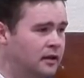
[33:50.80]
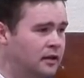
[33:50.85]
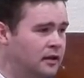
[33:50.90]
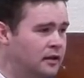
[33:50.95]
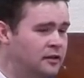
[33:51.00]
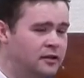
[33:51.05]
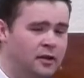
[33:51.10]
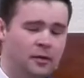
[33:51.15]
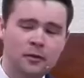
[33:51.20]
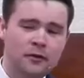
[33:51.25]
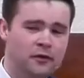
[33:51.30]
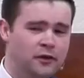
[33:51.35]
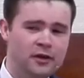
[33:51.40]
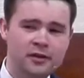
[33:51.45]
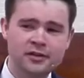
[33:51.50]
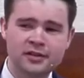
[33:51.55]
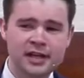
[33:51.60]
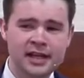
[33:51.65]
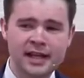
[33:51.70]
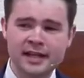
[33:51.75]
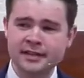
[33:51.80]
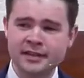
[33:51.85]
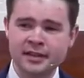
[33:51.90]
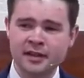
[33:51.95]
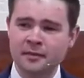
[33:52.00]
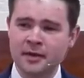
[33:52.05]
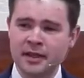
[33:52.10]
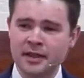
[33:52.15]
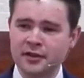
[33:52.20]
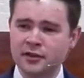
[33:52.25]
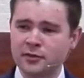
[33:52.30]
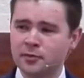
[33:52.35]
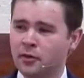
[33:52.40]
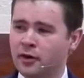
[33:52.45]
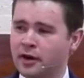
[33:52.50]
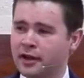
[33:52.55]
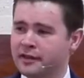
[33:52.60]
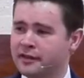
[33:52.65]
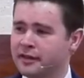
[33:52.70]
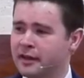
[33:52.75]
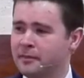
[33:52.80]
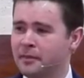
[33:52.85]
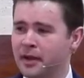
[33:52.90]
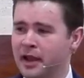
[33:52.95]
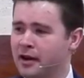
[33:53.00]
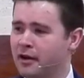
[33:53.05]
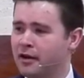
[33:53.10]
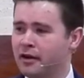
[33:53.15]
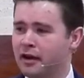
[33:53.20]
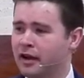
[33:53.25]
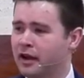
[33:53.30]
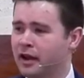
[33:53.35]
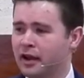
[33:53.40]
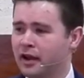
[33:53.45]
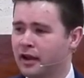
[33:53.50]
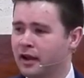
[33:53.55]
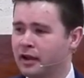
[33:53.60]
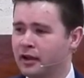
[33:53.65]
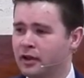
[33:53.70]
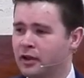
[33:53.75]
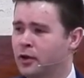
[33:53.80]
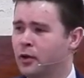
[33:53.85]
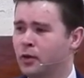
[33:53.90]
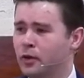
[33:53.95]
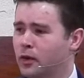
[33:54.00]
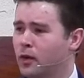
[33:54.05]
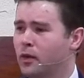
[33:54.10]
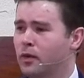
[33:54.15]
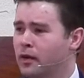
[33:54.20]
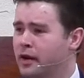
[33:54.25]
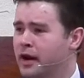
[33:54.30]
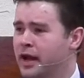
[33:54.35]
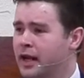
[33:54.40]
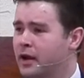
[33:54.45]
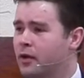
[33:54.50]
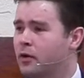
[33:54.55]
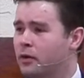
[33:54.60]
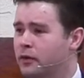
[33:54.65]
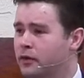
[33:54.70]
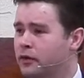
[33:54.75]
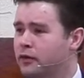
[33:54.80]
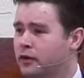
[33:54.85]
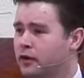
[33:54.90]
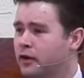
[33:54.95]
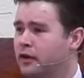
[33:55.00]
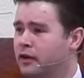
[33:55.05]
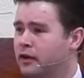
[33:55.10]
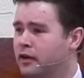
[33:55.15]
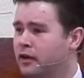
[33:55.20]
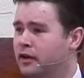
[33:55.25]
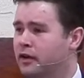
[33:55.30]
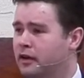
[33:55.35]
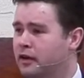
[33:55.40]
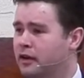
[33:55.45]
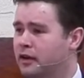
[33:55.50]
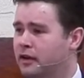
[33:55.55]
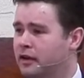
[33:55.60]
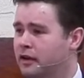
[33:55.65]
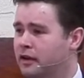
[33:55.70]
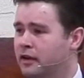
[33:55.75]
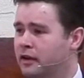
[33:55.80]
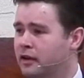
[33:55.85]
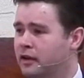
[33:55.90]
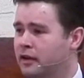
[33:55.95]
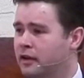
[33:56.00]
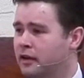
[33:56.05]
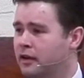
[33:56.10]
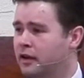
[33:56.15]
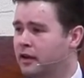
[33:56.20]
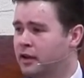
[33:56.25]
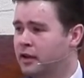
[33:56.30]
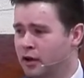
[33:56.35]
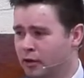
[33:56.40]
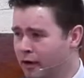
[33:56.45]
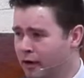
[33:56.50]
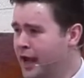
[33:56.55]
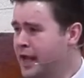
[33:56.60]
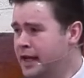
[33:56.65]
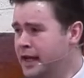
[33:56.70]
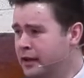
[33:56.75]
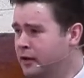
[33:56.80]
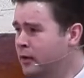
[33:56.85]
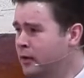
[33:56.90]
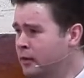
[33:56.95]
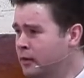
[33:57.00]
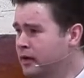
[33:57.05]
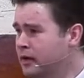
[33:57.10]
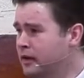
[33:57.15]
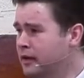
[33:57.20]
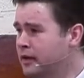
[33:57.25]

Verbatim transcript: And some of you, as you listen to me this morning, say, Peter, you don't know what I'm going through. And you're right, I don't.